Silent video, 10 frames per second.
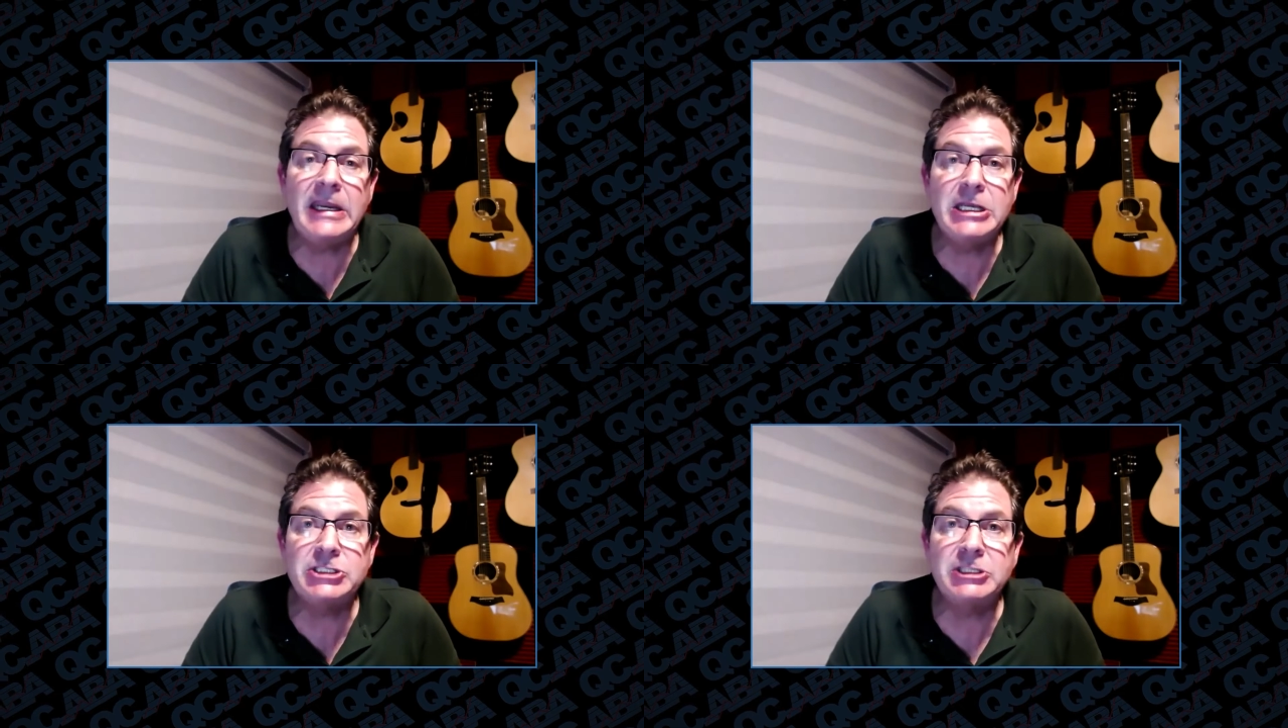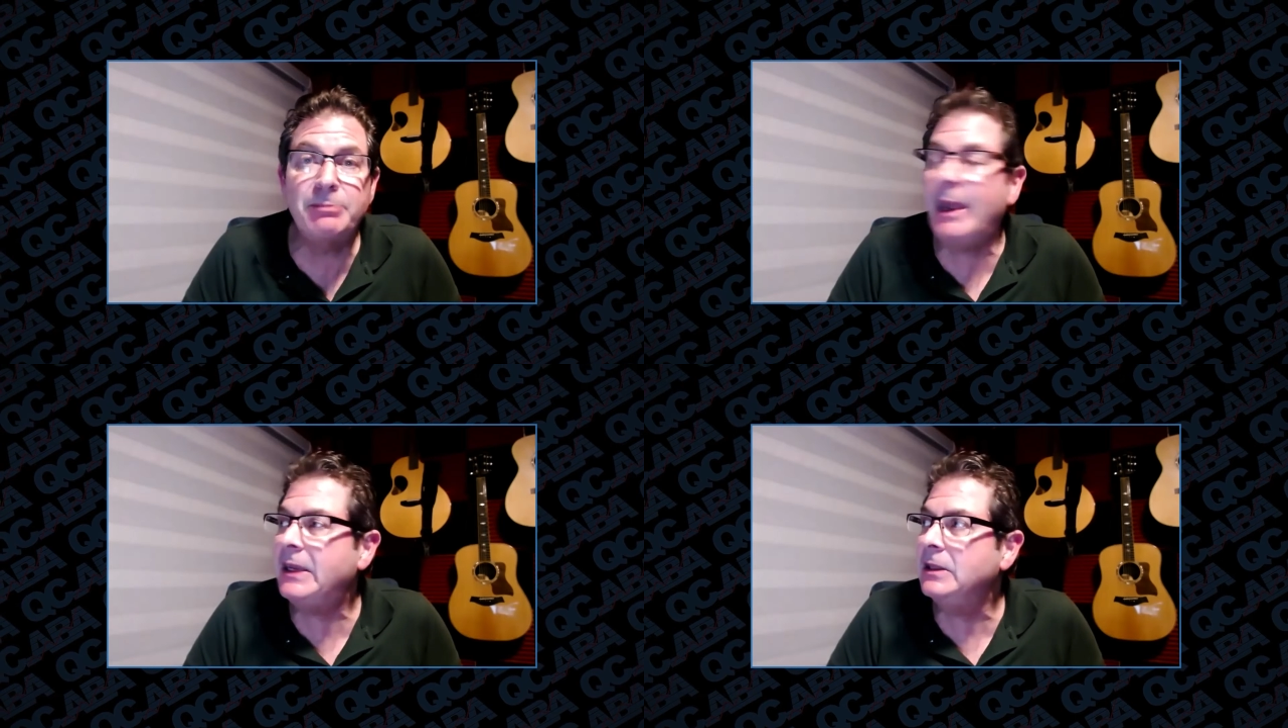Ennio
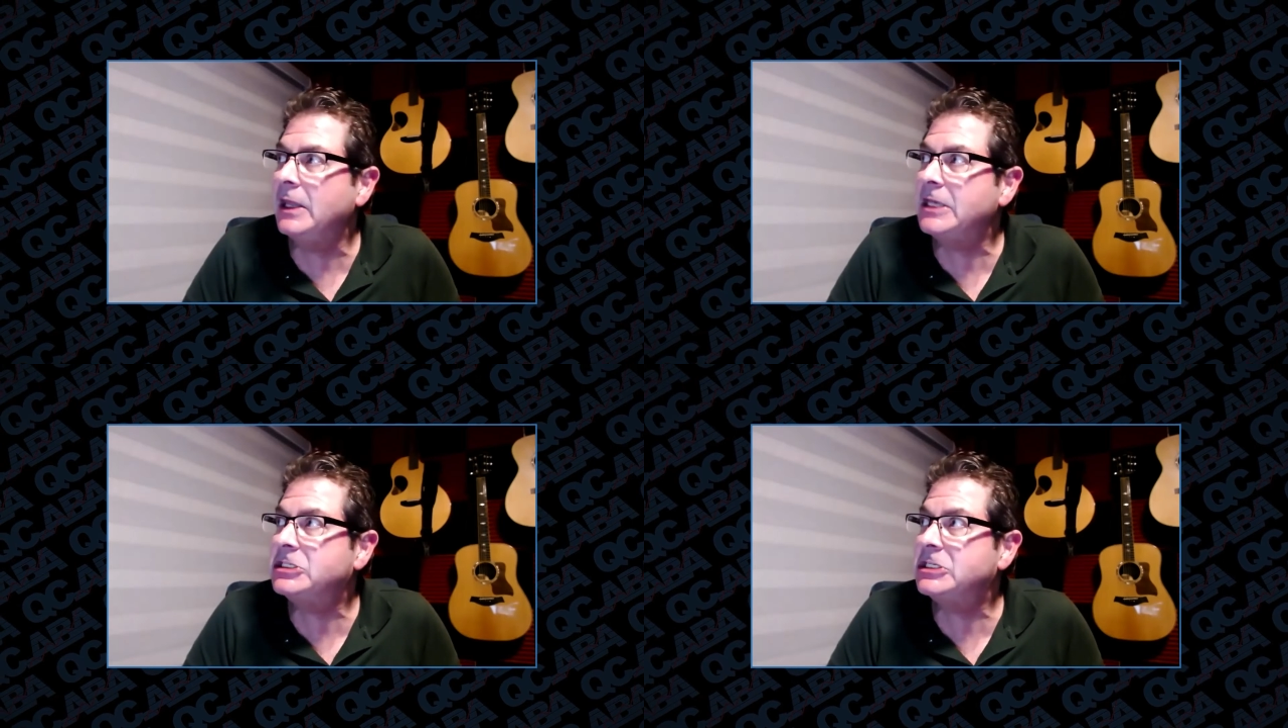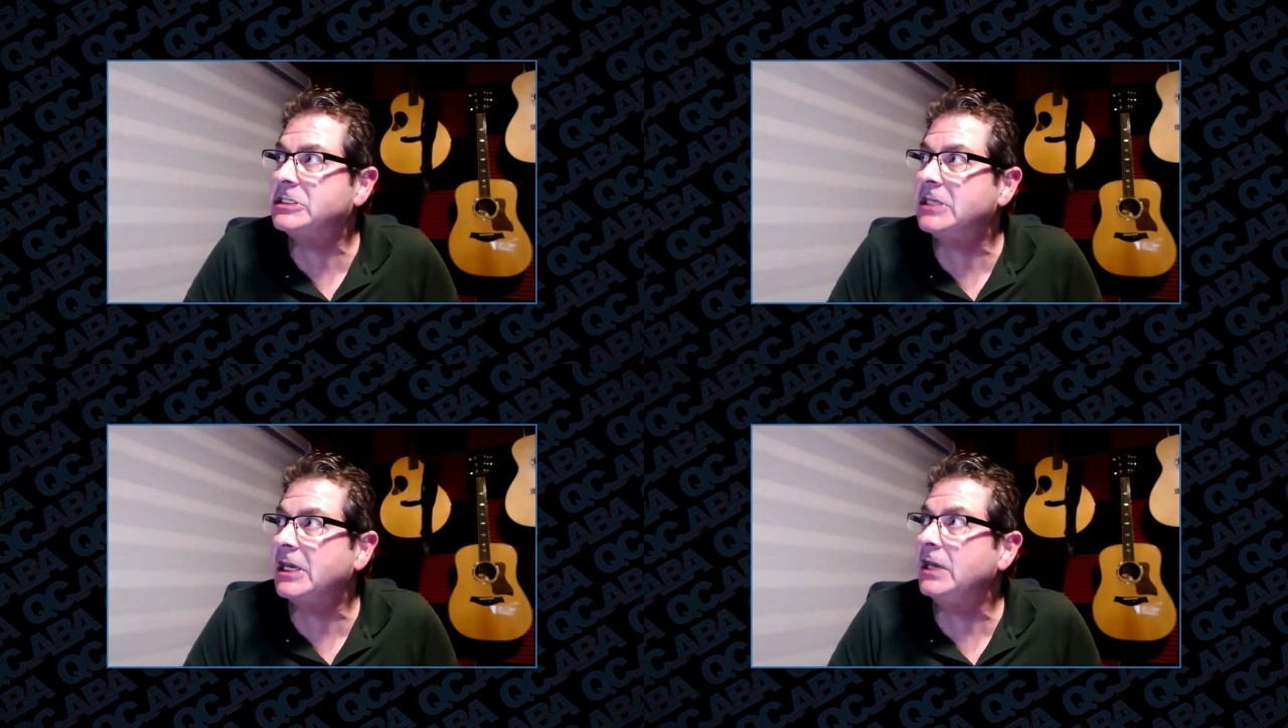Zappani likes to
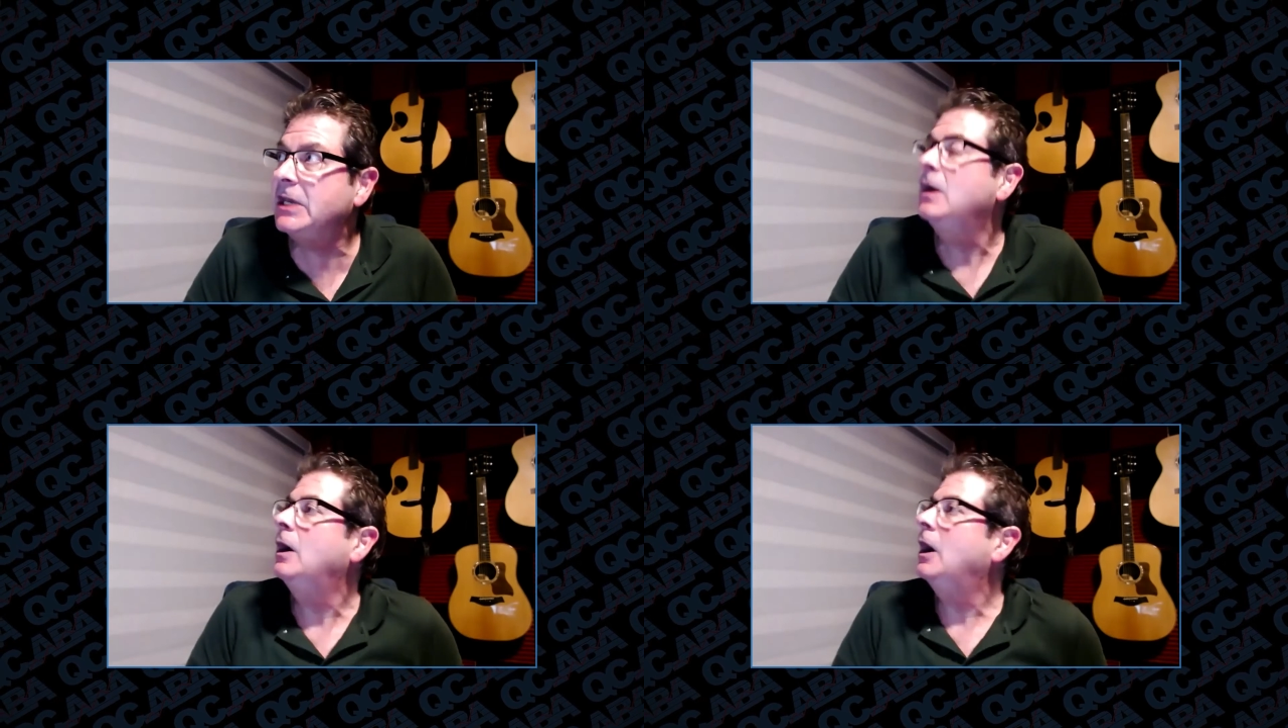say